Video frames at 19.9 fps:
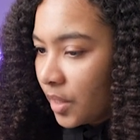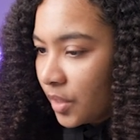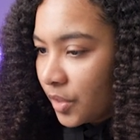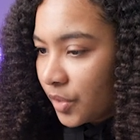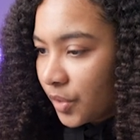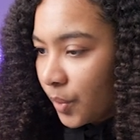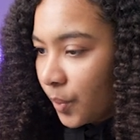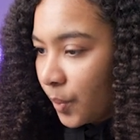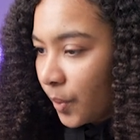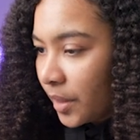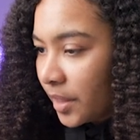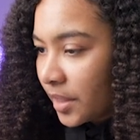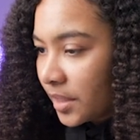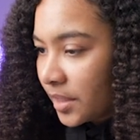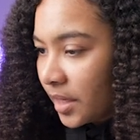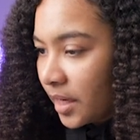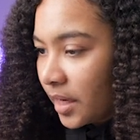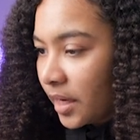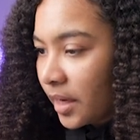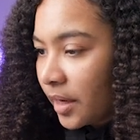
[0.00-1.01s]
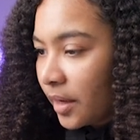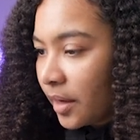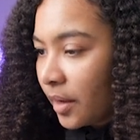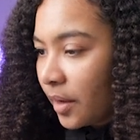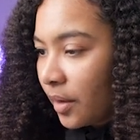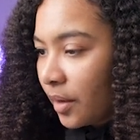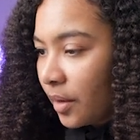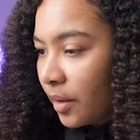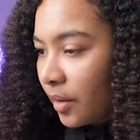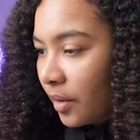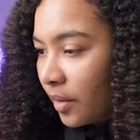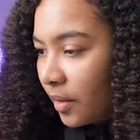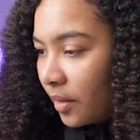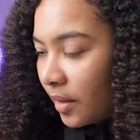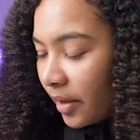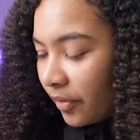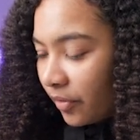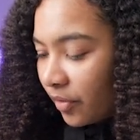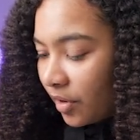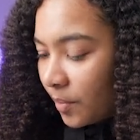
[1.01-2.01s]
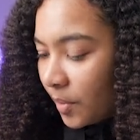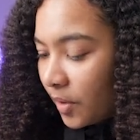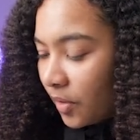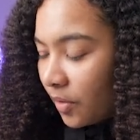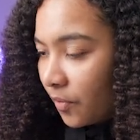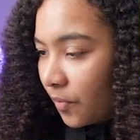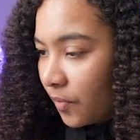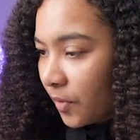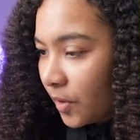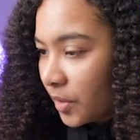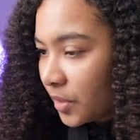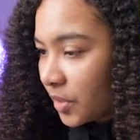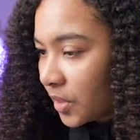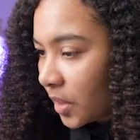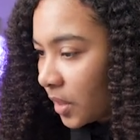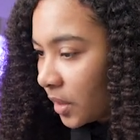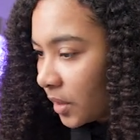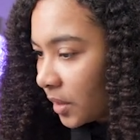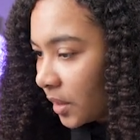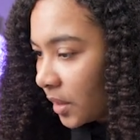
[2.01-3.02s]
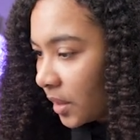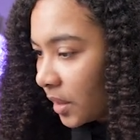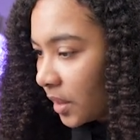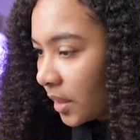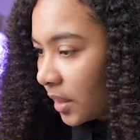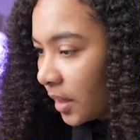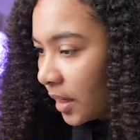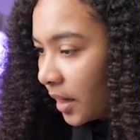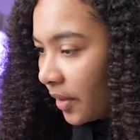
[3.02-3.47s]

So we're going to say that's going to be the first color,